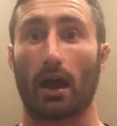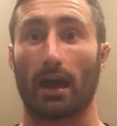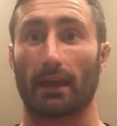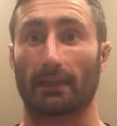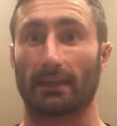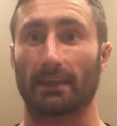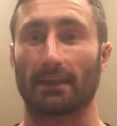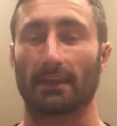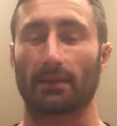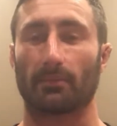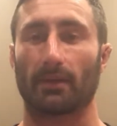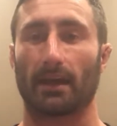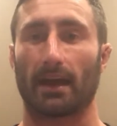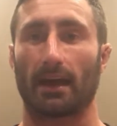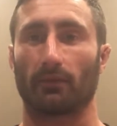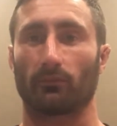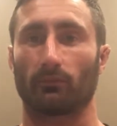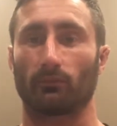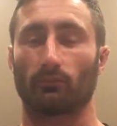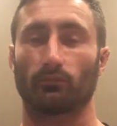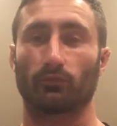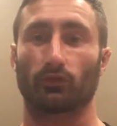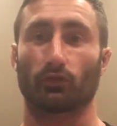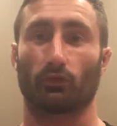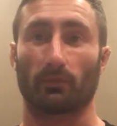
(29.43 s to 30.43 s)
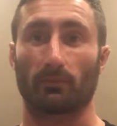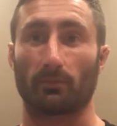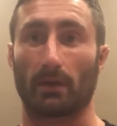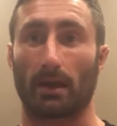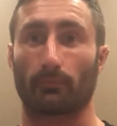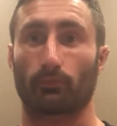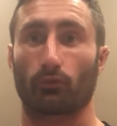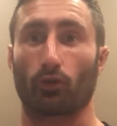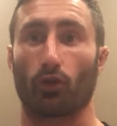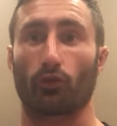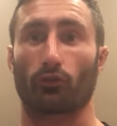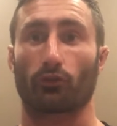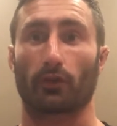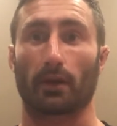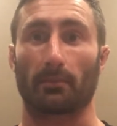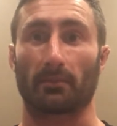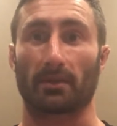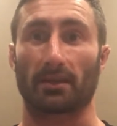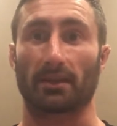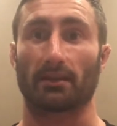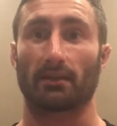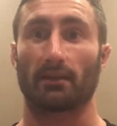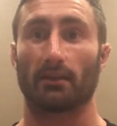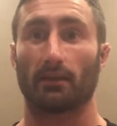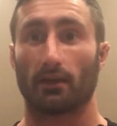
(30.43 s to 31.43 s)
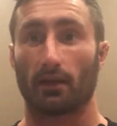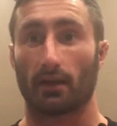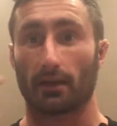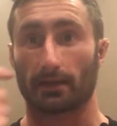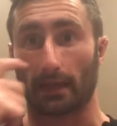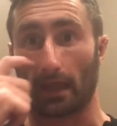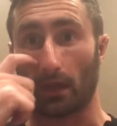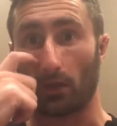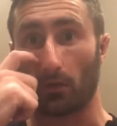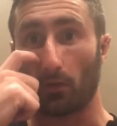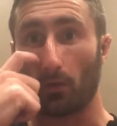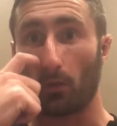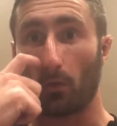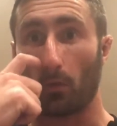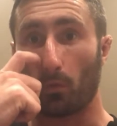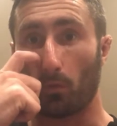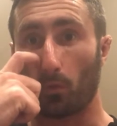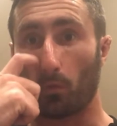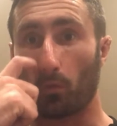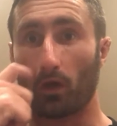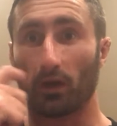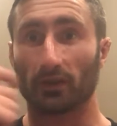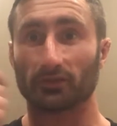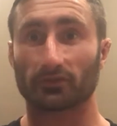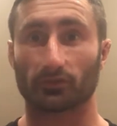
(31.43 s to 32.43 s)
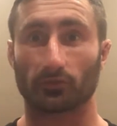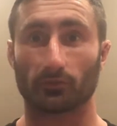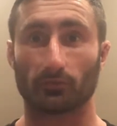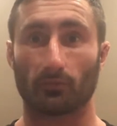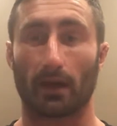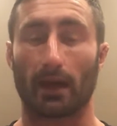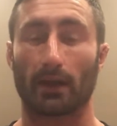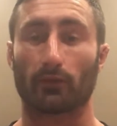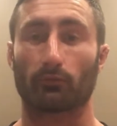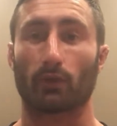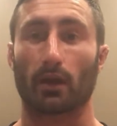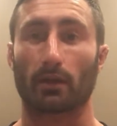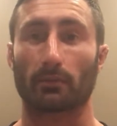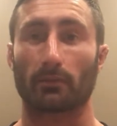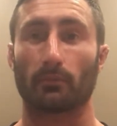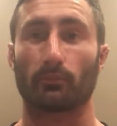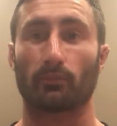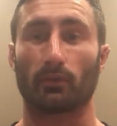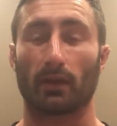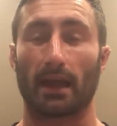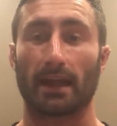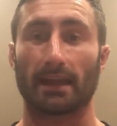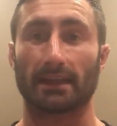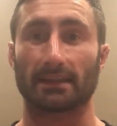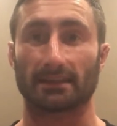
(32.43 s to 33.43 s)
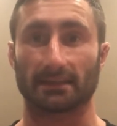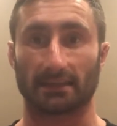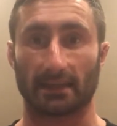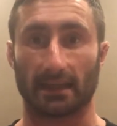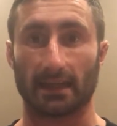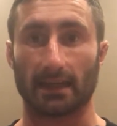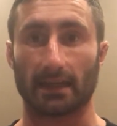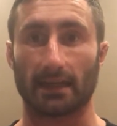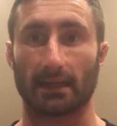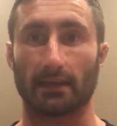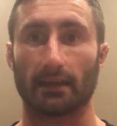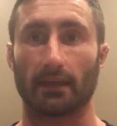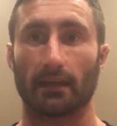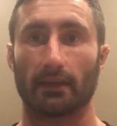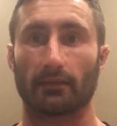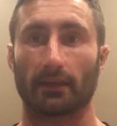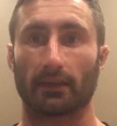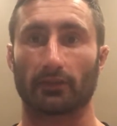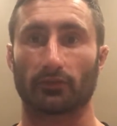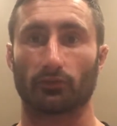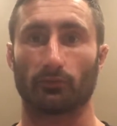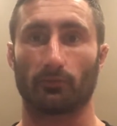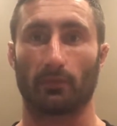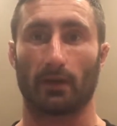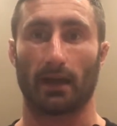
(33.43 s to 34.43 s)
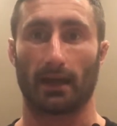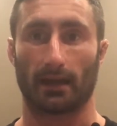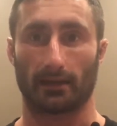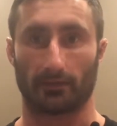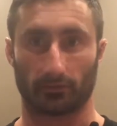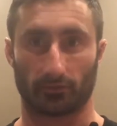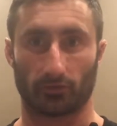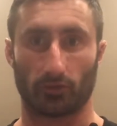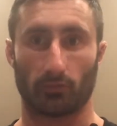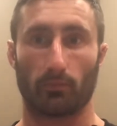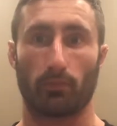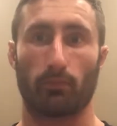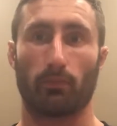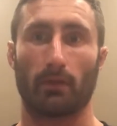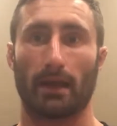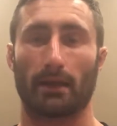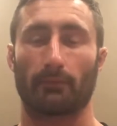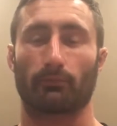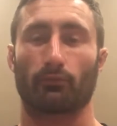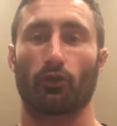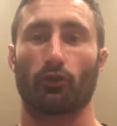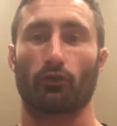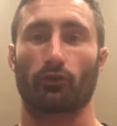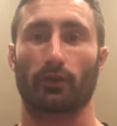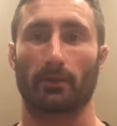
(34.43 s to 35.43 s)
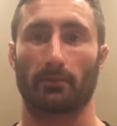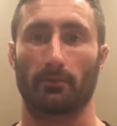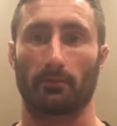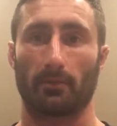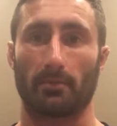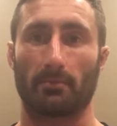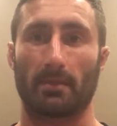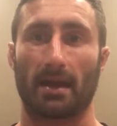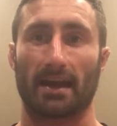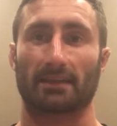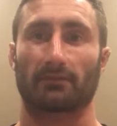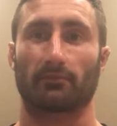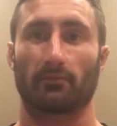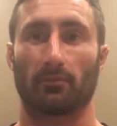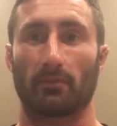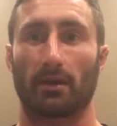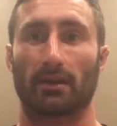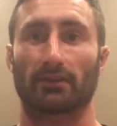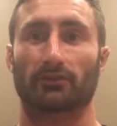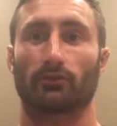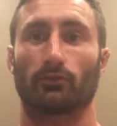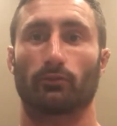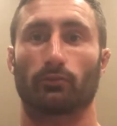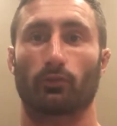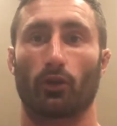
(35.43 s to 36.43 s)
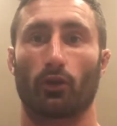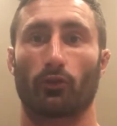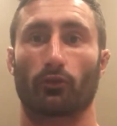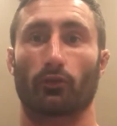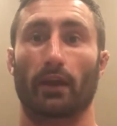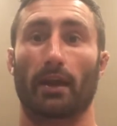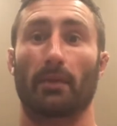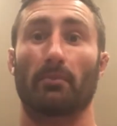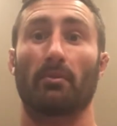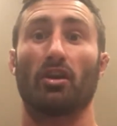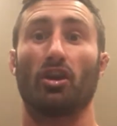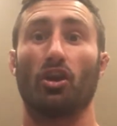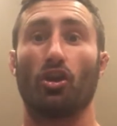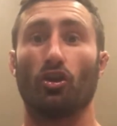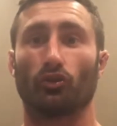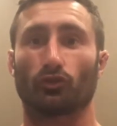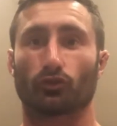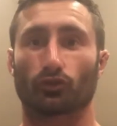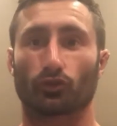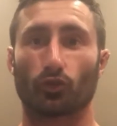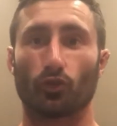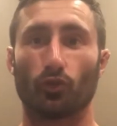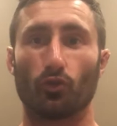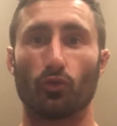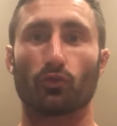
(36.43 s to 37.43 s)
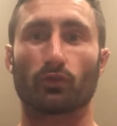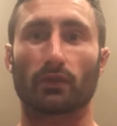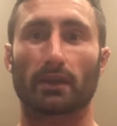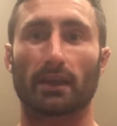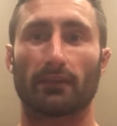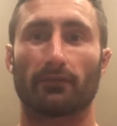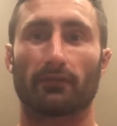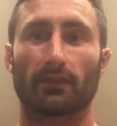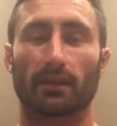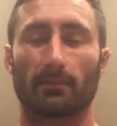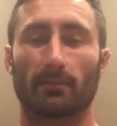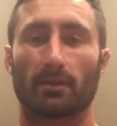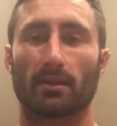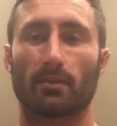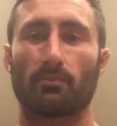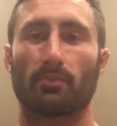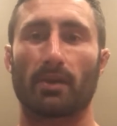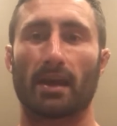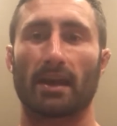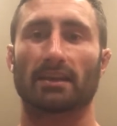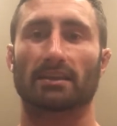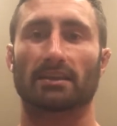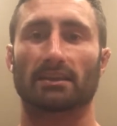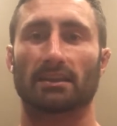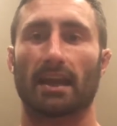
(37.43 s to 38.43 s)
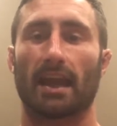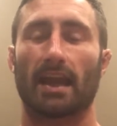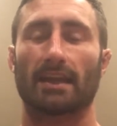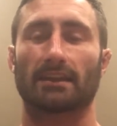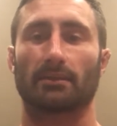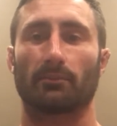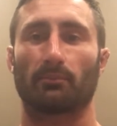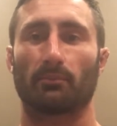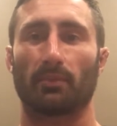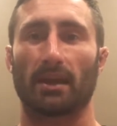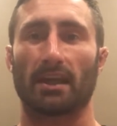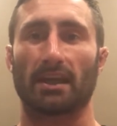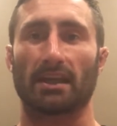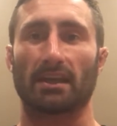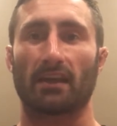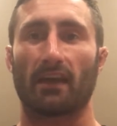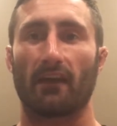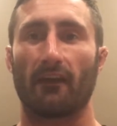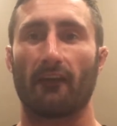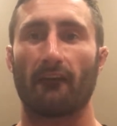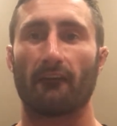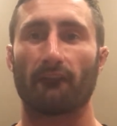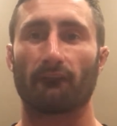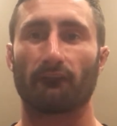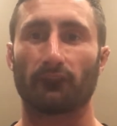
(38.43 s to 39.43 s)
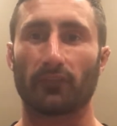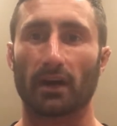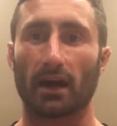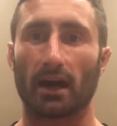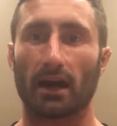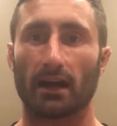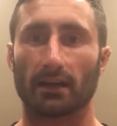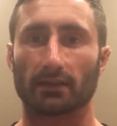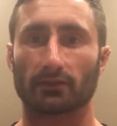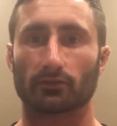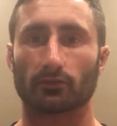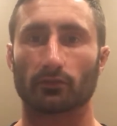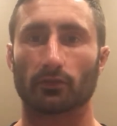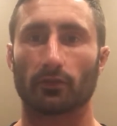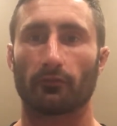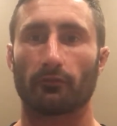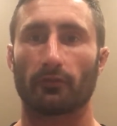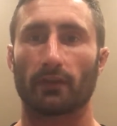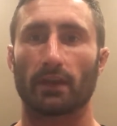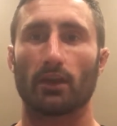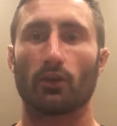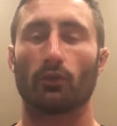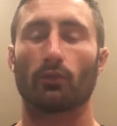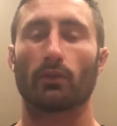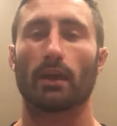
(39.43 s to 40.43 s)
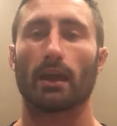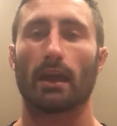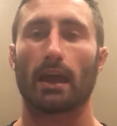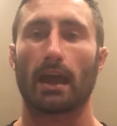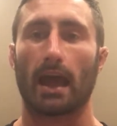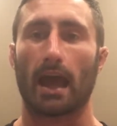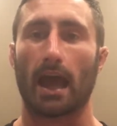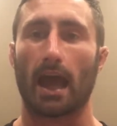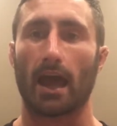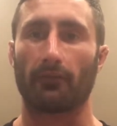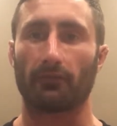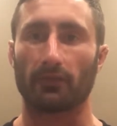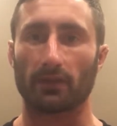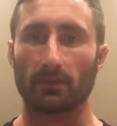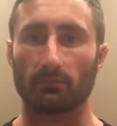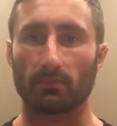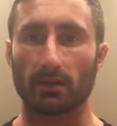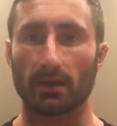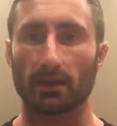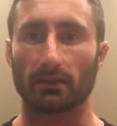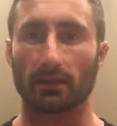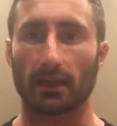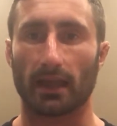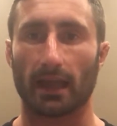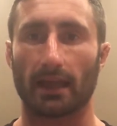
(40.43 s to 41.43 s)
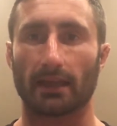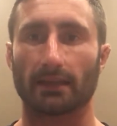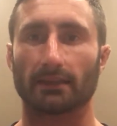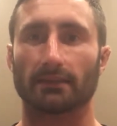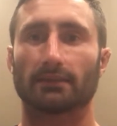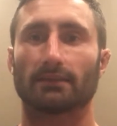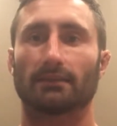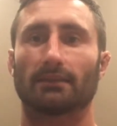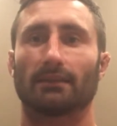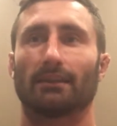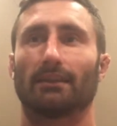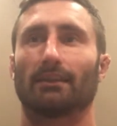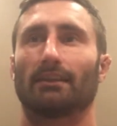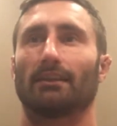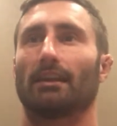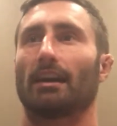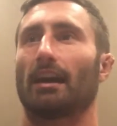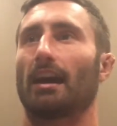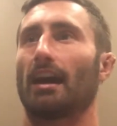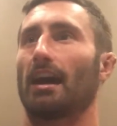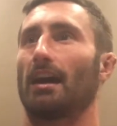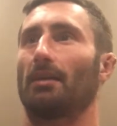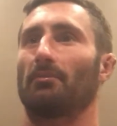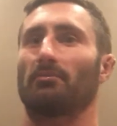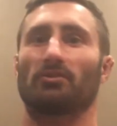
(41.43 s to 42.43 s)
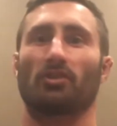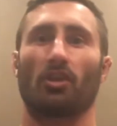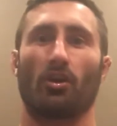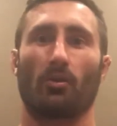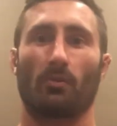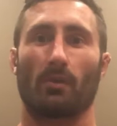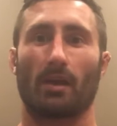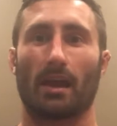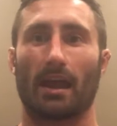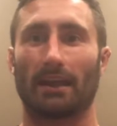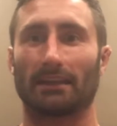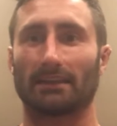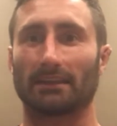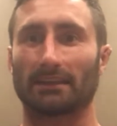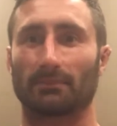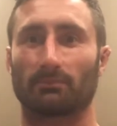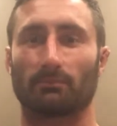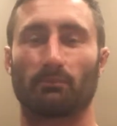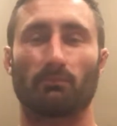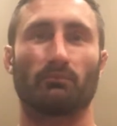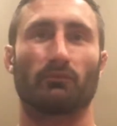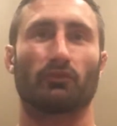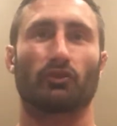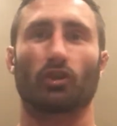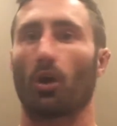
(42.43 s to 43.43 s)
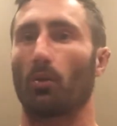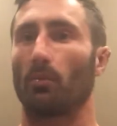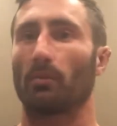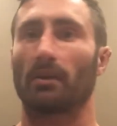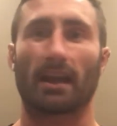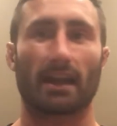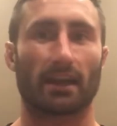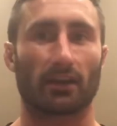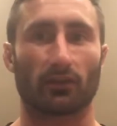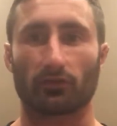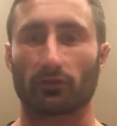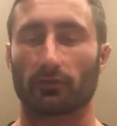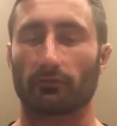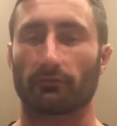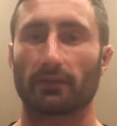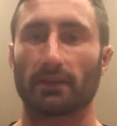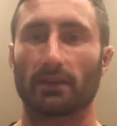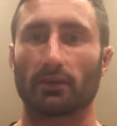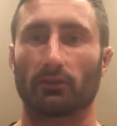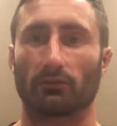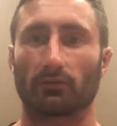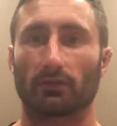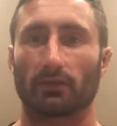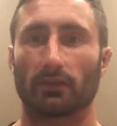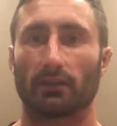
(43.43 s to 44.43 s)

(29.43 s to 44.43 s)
think about doing my programming. Okay, what do my rugby players need that do my super player program and my maximum muscle program to give them the best chance of being fast on the field, having big legs, and just dominating on the field?